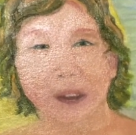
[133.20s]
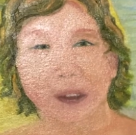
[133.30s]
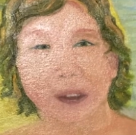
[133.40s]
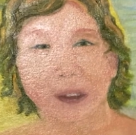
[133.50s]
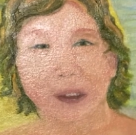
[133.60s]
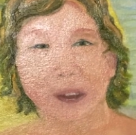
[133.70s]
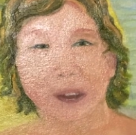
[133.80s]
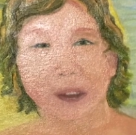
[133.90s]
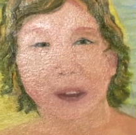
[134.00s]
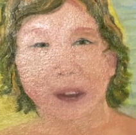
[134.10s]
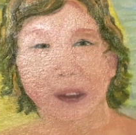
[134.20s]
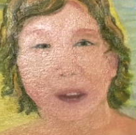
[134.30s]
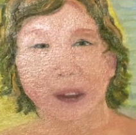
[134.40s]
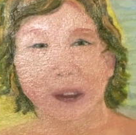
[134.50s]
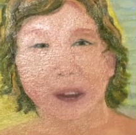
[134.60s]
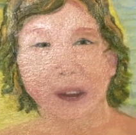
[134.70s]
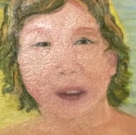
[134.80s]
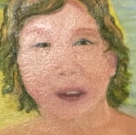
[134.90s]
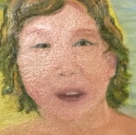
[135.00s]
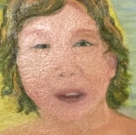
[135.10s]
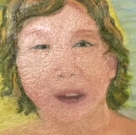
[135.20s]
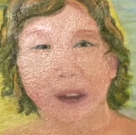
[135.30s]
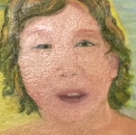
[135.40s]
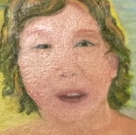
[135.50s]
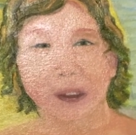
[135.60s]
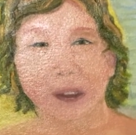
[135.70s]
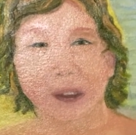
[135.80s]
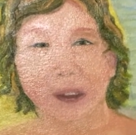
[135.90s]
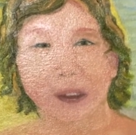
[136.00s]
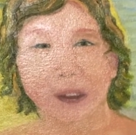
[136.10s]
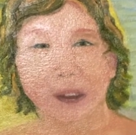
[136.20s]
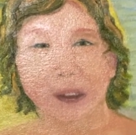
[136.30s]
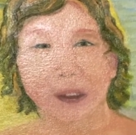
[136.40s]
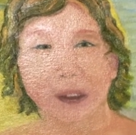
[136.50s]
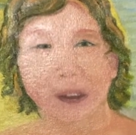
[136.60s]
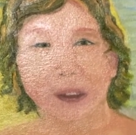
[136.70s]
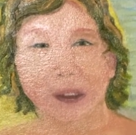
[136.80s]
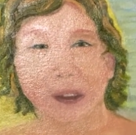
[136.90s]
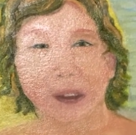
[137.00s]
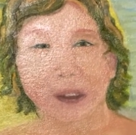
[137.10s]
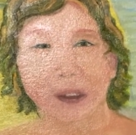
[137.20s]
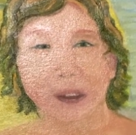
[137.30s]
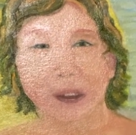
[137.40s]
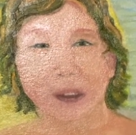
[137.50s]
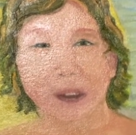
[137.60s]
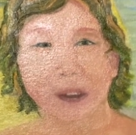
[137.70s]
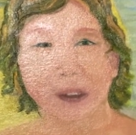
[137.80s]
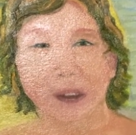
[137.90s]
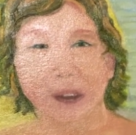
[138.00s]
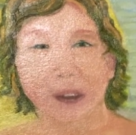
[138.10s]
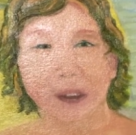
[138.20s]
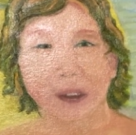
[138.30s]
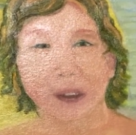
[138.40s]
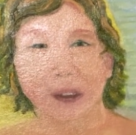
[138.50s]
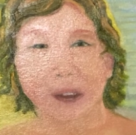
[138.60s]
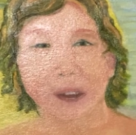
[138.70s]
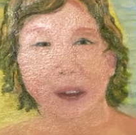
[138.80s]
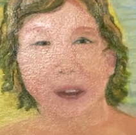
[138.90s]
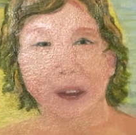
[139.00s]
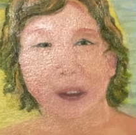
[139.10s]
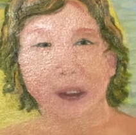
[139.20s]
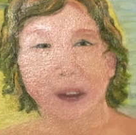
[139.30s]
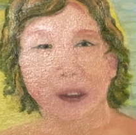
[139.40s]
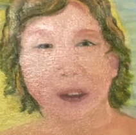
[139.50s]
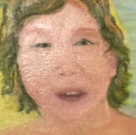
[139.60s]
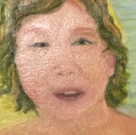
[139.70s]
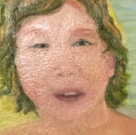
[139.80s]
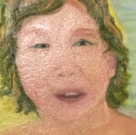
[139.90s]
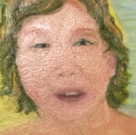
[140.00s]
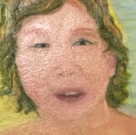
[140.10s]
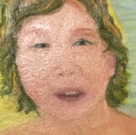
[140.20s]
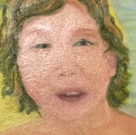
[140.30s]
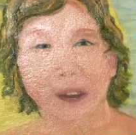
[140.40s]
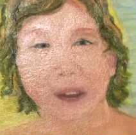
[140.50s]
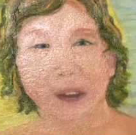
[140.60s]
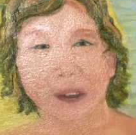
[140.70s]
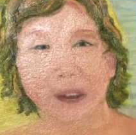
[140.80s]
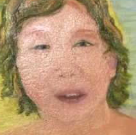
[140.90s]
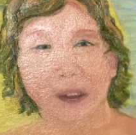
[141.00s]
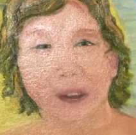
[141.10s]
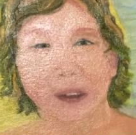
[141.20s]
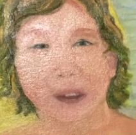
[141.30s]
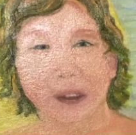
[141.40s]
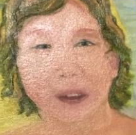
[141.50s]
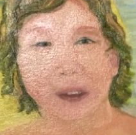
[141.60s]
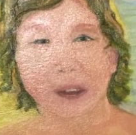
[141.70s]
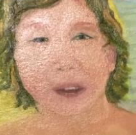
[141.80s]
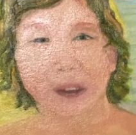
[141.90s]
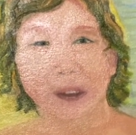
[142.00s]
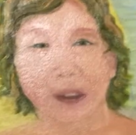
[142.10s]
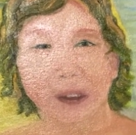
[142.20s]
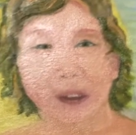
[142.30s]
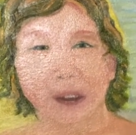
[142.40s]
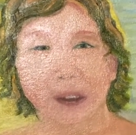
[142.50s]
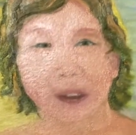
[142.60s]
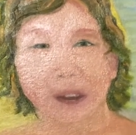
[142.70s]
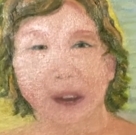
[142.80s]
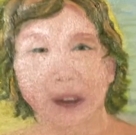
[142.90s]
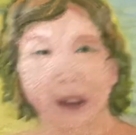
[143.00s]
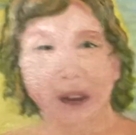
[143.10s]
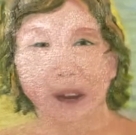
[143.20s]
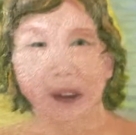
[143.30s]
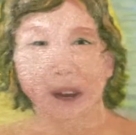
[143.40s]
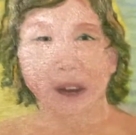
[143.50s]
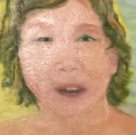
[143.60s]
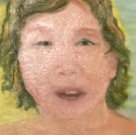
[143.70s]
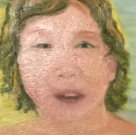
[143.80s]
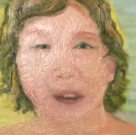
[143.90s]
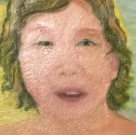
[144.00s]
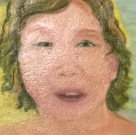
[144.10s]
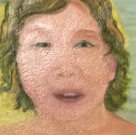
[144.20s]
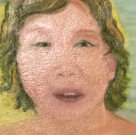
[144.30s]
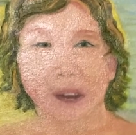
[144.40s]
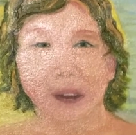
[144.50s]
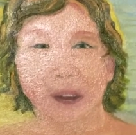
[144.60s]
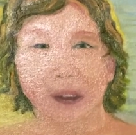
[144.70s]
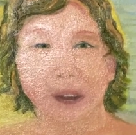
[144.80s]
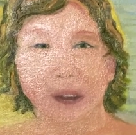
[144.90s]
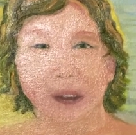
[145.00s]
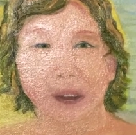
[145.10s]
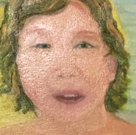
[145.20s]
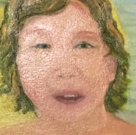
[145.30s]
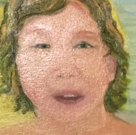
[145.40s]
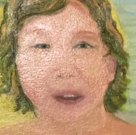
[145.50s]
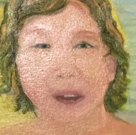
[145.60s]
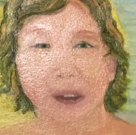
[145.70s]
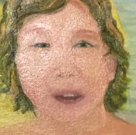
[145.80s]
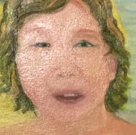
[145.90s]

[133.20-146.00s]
So in this painting, the underpainting was more explicit, where I had tried to represent the lotus on the top of the head